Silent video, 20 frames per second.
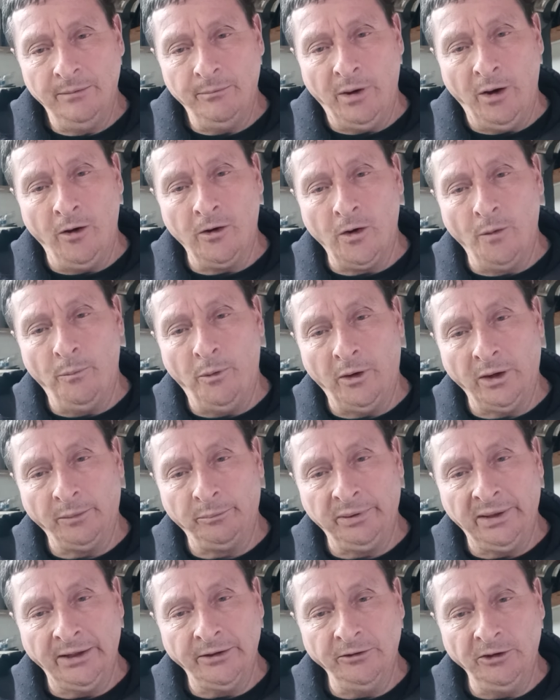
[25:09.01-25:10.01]
My uncle bought a
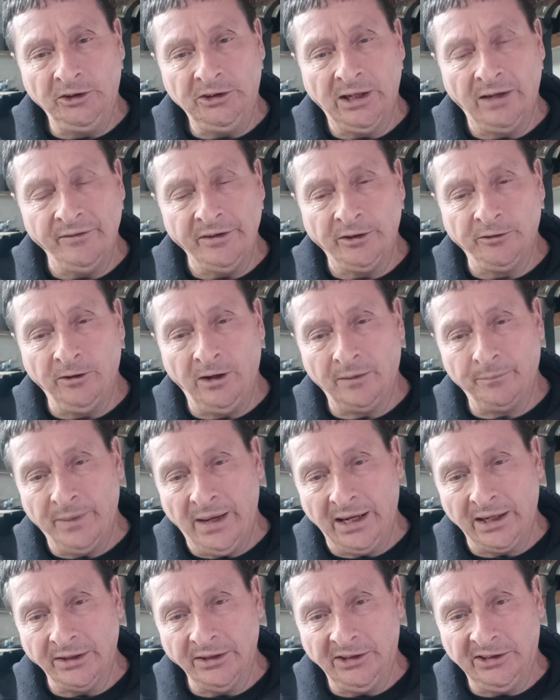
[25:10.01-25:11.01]
brand new Chevy truck
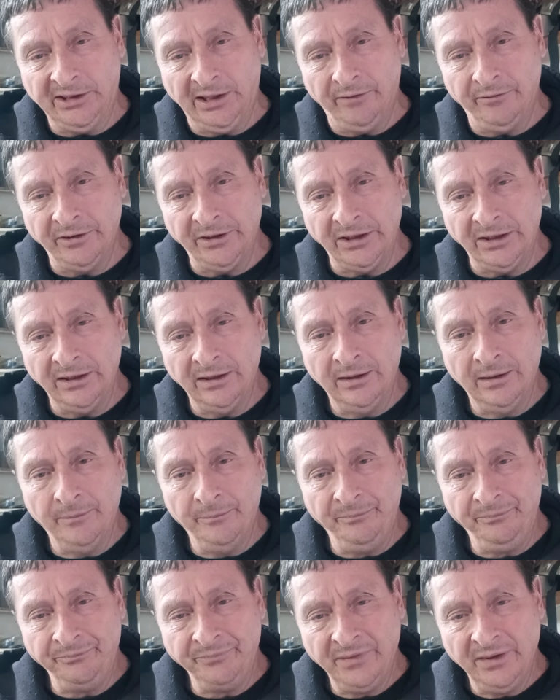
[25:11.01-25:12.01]
back in '70.
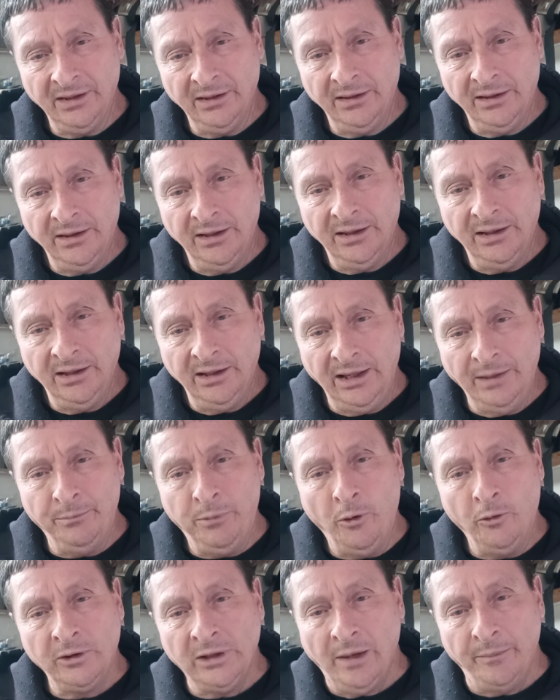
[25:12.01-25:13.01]
He
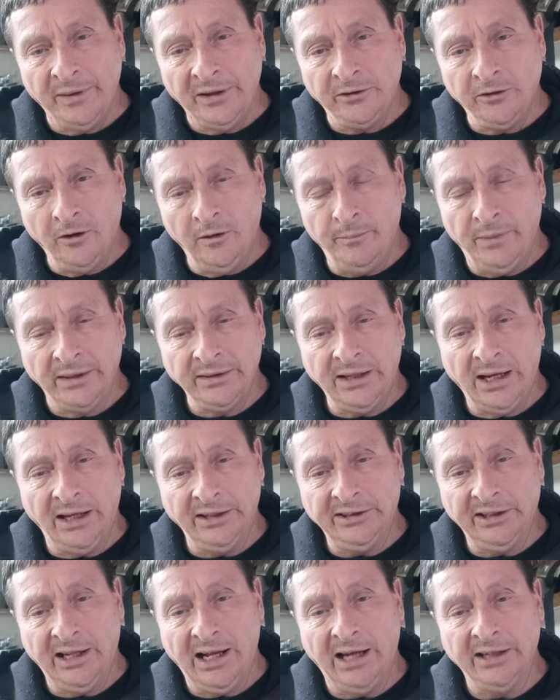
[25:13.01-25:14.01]
pulled up, he told my
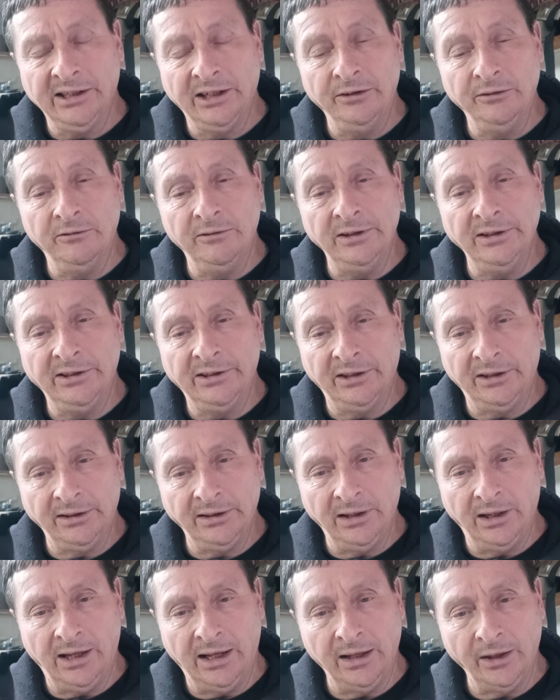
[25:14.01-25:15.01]
dad, so it has a noise
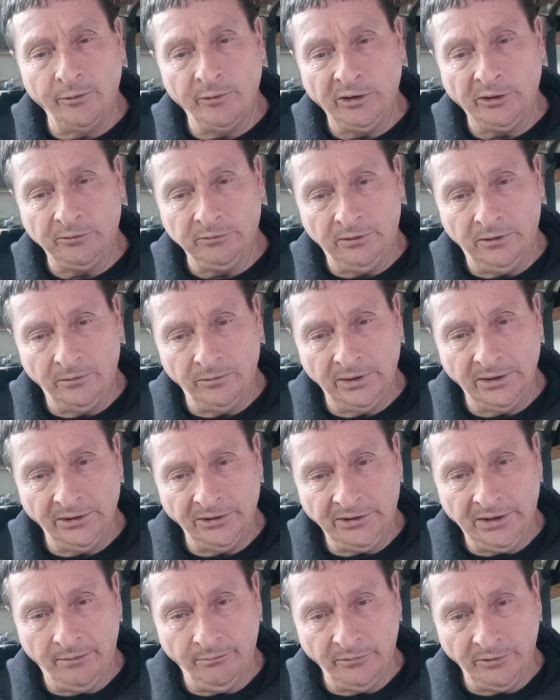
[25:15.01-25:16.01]
on it. I don't know what's wrong with
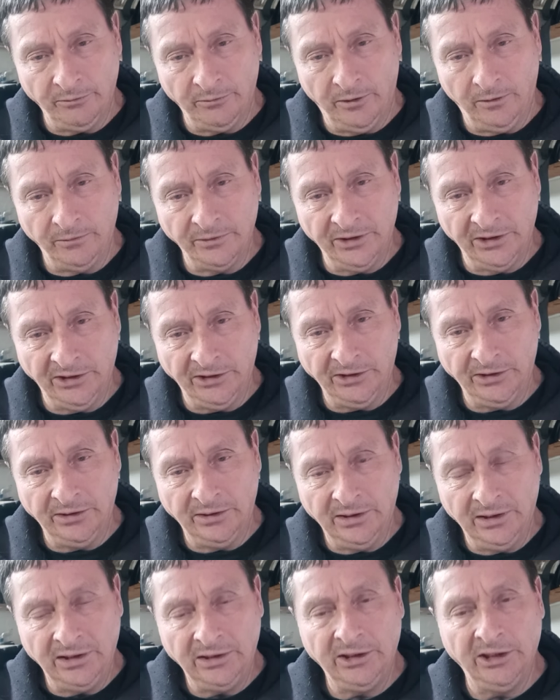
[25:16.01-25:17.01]
it. Something's wrong with
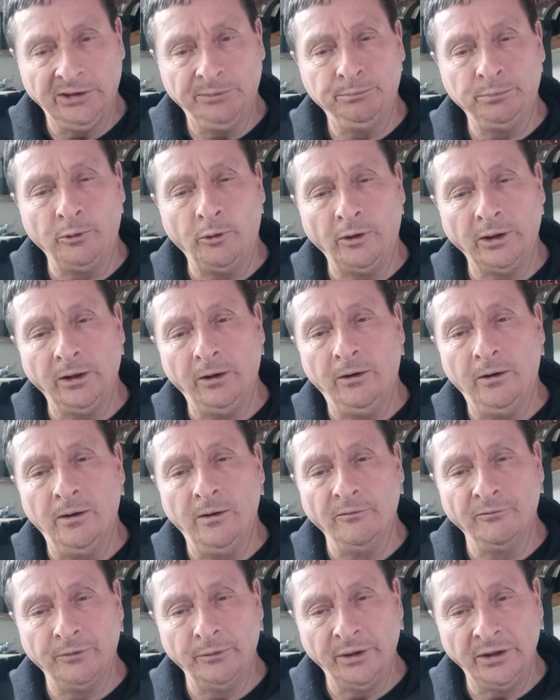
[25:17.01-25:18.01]
this. Just brought it
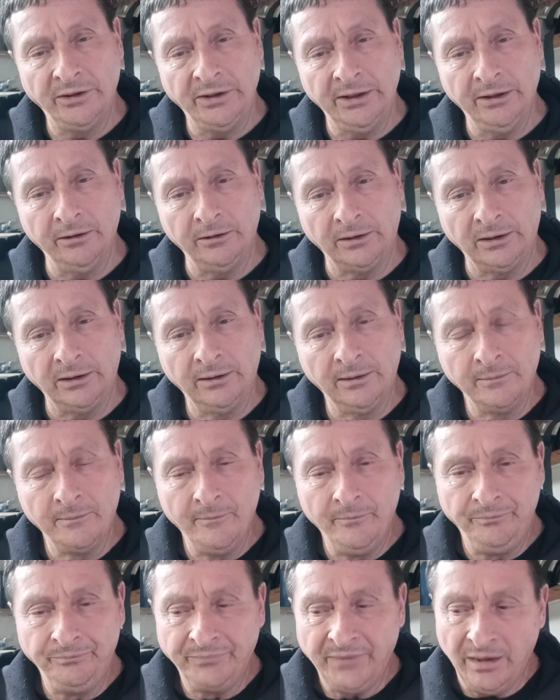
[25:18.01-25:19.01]
home from the dealer.
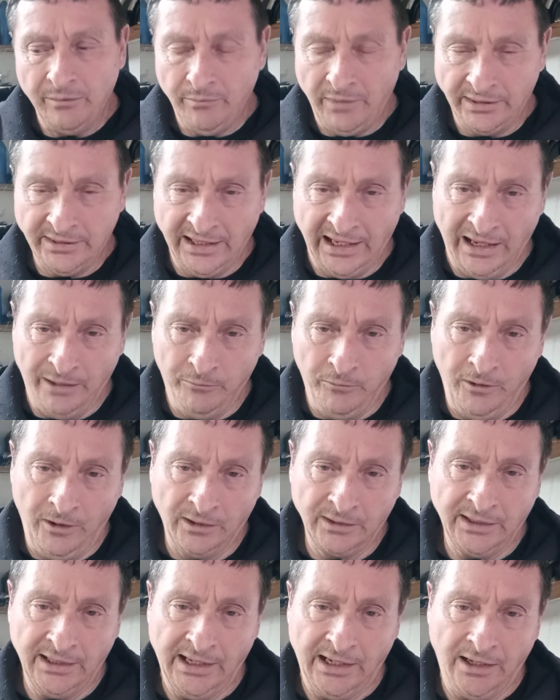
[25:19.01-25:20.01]
My dad
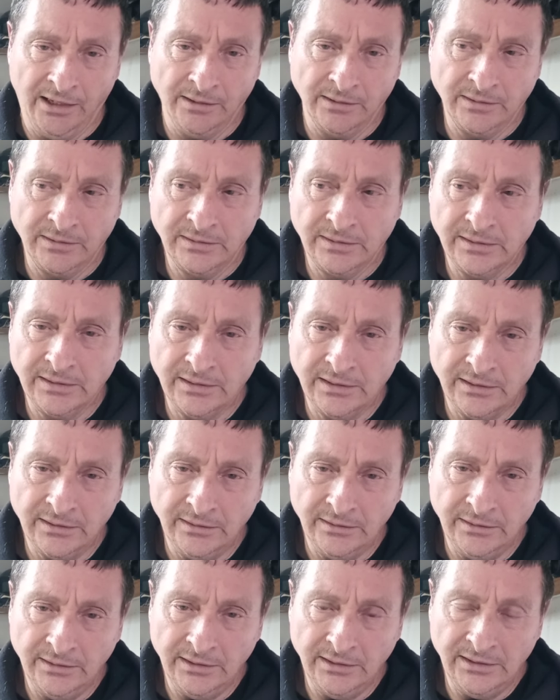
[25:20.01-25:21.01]
walked out
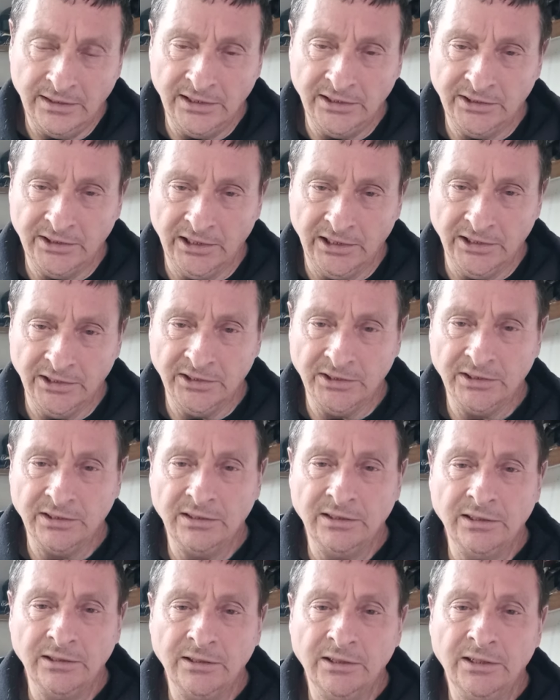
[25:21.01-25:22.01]
and he says,
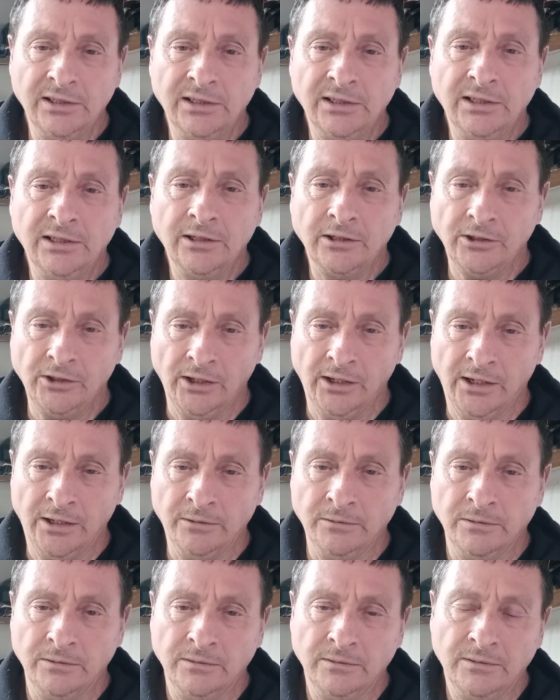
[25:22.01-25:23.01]

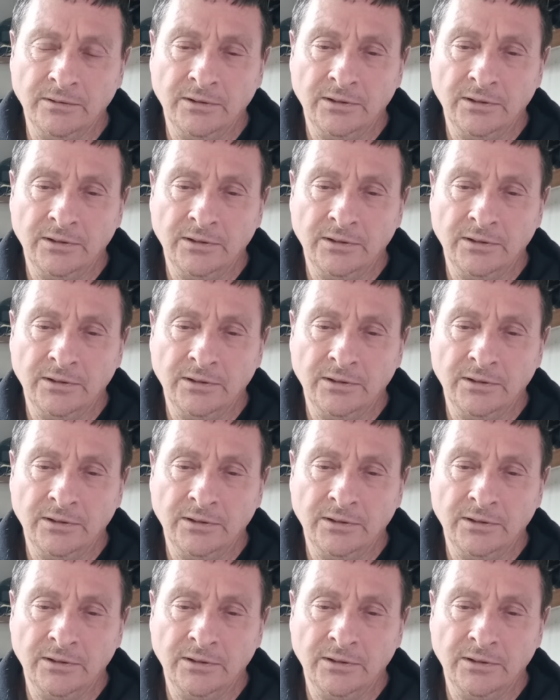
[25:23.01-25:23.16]
Joe,